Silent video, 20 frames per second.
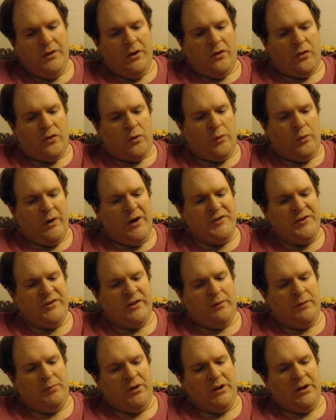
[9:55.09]
The rest
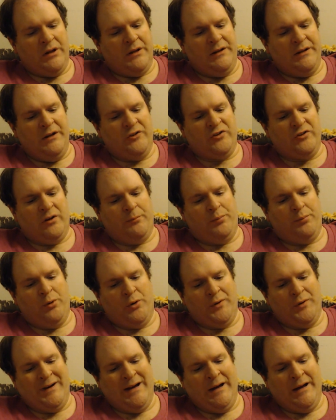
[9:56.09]
of the blood he shall
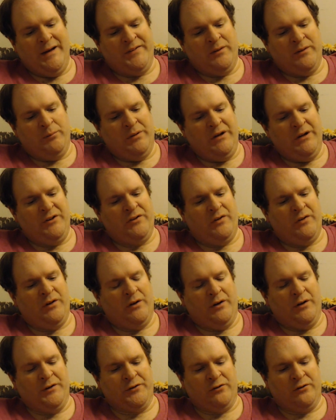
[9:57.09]
pour out at the base of the
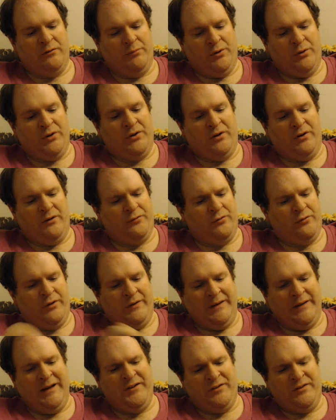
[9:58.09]
altar of burnt
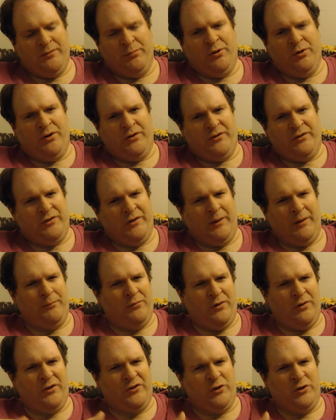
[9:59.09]
offering. That's the burnt, so
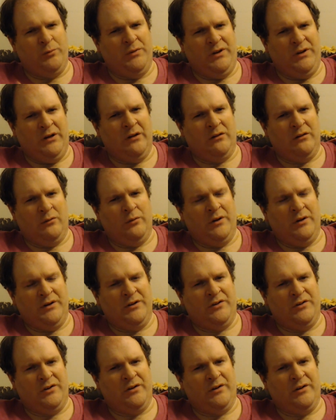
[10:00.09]
I'm assuming the other one
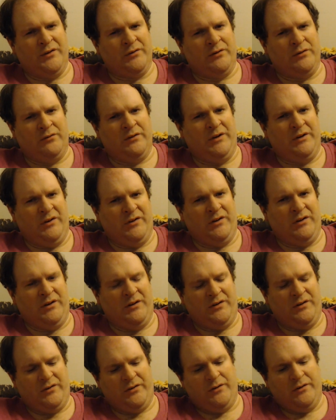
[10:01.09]
is the altar of
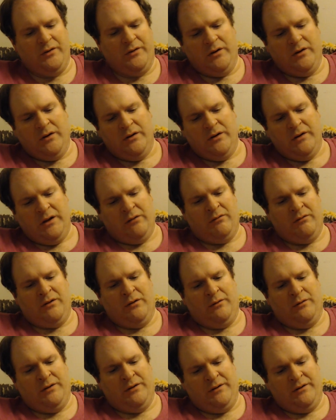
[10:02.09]
incense. even
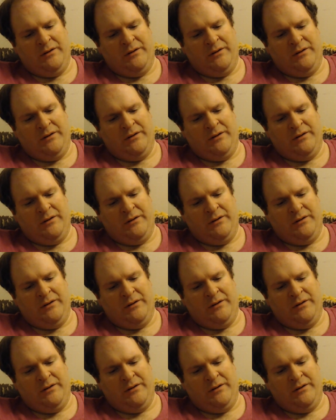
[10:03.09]
though it didn't